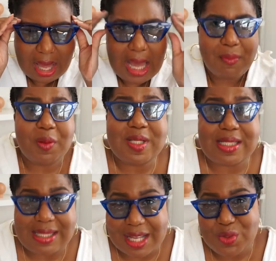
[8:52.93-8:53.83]
I'm
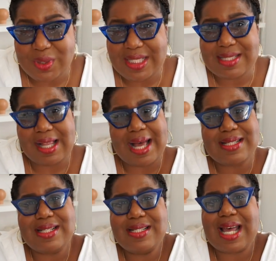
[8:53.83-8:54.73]
obsessed with these
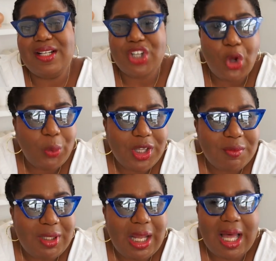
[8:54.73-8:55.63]
glasses. I don't wear
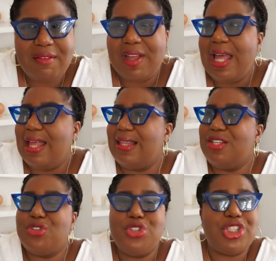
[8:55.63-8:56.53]
them enough.
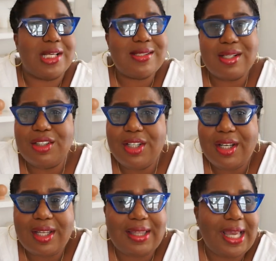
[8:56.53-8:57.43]
These are just a
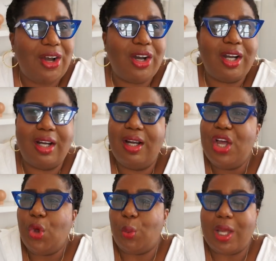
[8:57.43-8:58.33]
look. They are
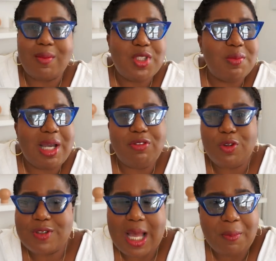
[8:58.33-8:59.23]
welcome to my
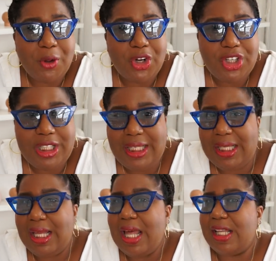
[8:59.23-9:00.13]
rooftop
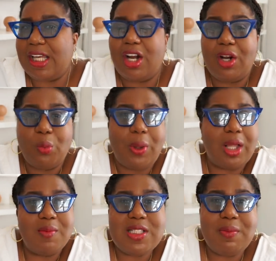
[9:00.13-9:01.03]
party. They are
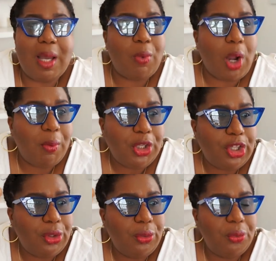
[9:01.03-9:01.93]
welcome to my
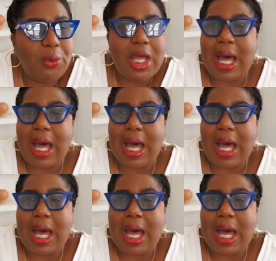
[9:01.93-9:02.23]
barbecue.